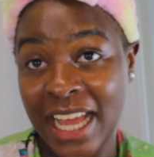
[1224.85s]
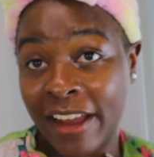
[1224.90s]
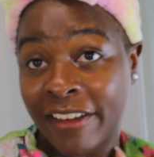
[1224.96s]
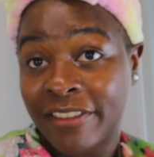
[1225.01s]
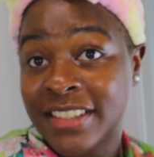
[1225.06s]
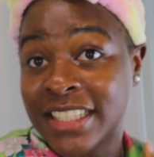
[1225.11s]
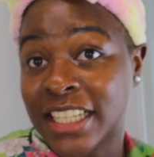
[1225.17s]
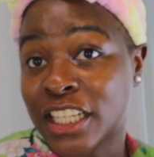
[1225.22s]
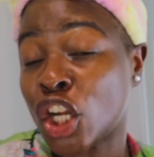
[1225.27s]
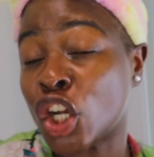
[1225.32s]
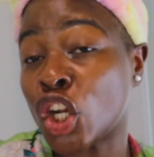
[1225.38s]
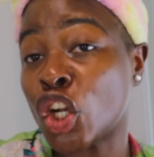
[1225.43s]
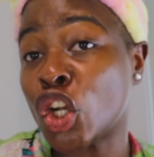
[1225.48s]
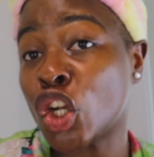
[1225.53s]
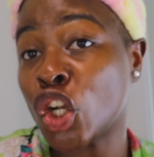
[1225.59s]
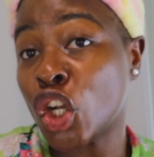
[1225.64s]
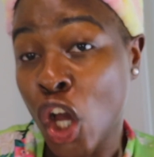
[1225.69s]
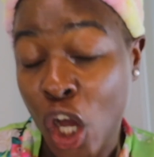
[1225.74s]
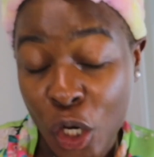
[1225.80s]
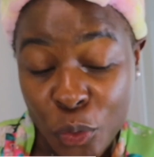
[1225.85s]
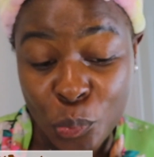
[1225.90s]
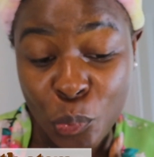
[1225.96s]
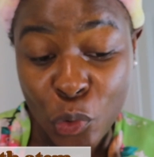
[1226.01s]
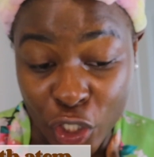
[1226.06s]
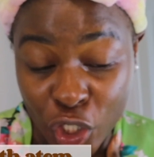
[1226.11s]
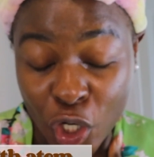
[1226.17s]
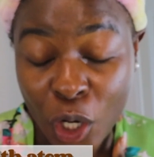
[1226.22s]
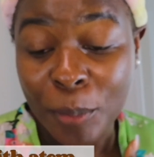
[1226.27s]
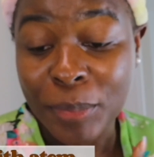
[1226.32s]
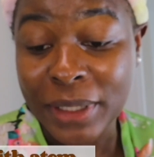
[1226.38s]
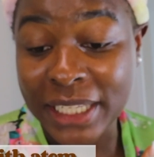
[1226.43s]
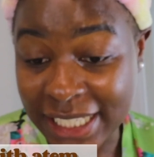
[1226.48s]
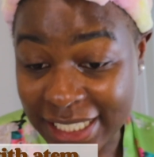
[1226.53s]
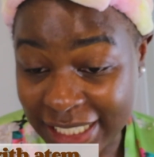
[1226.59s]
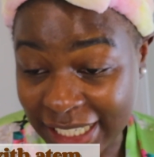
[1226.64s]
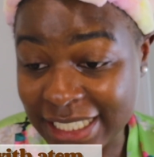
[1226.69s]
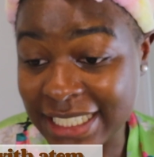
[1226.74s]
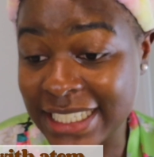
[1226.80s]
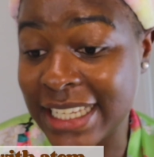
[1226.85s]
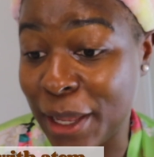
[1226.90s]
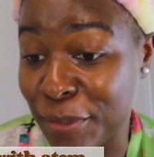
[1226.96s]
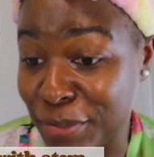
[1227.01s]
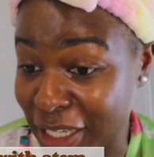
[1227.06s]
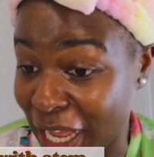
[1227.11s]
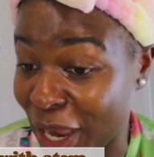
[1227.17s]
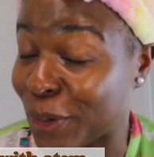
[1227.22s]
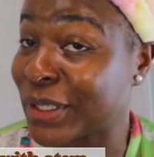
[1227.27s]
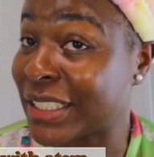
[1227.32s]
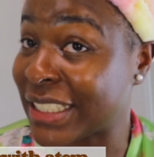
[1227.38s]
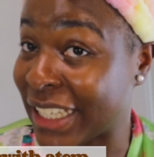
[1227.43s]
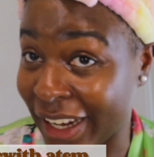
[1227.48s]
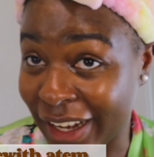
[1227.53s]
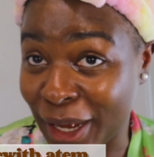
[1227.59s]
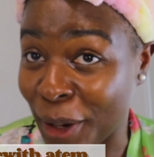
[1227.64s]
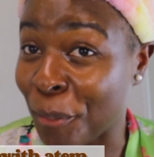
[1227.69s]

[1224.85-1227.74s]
I've seen a lot more complicated steps out there.